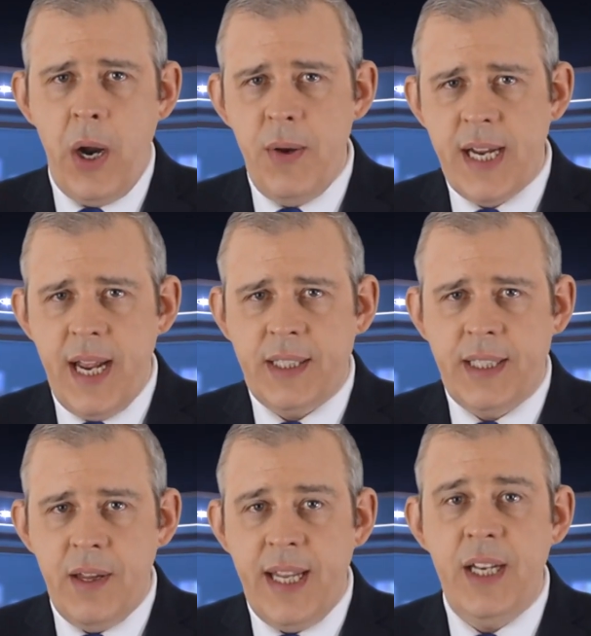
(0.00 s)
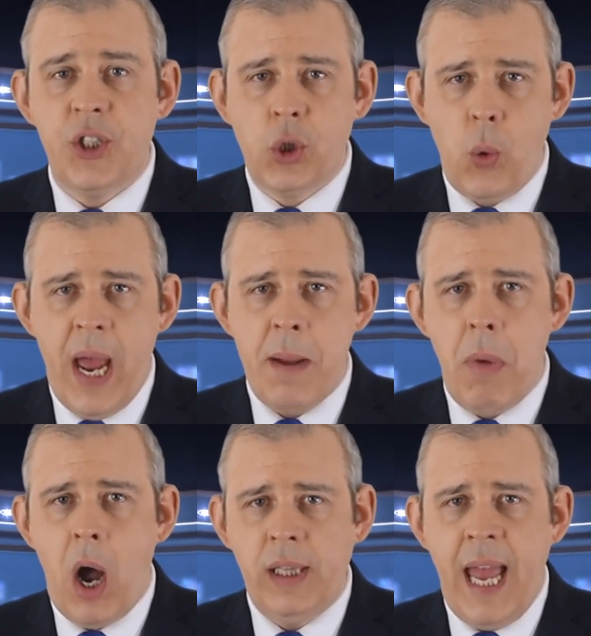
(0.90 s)
a protest in the Square
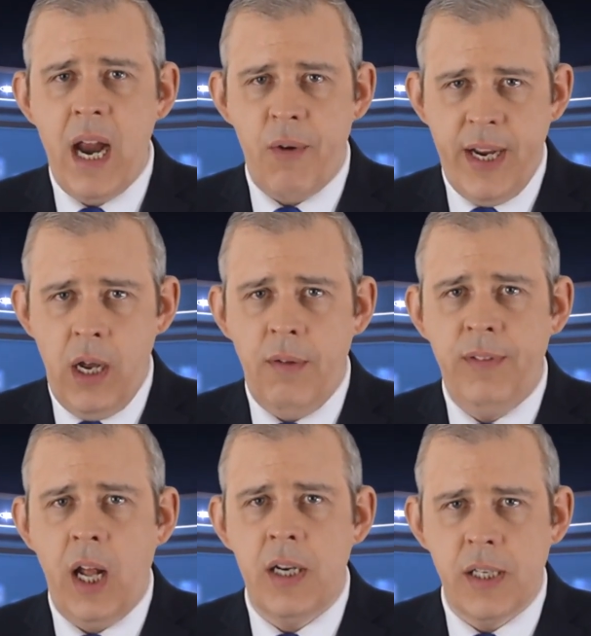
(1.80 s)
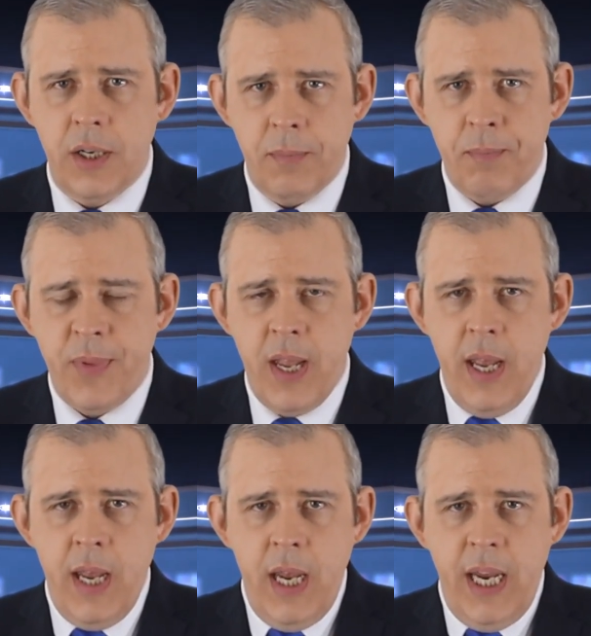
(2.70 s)
Mile area of London.
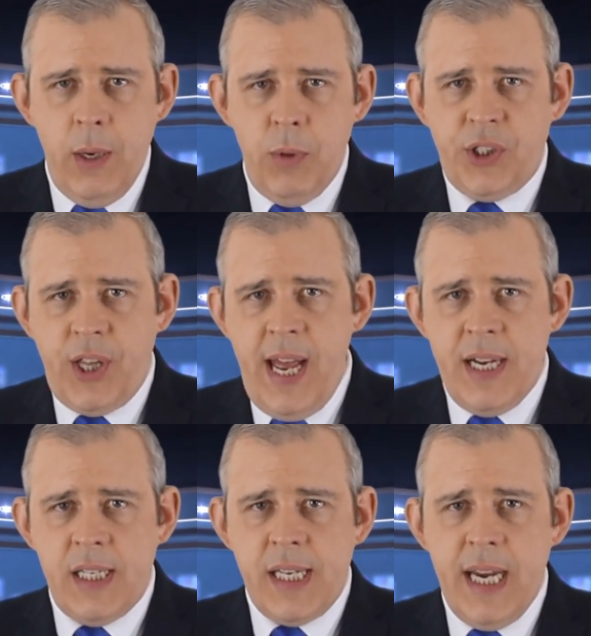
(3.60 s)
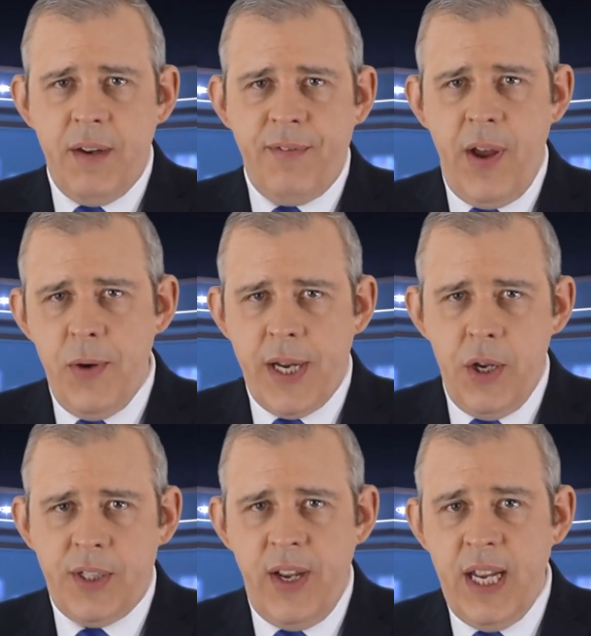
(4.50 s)
He was there to take
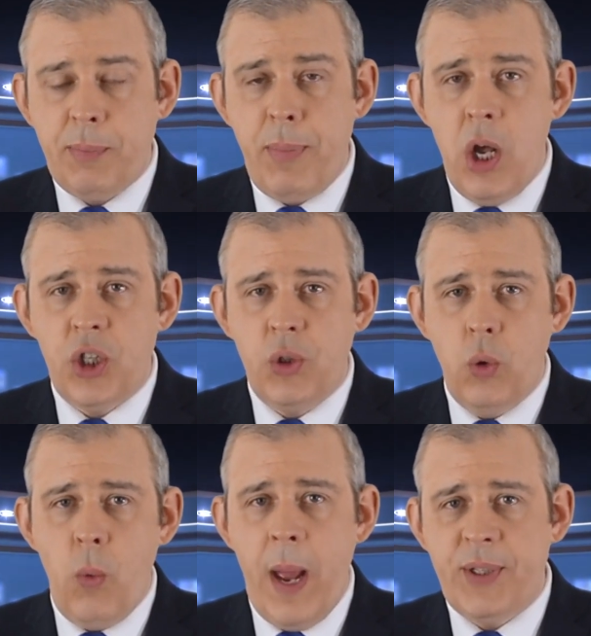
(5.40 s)
photos for his personal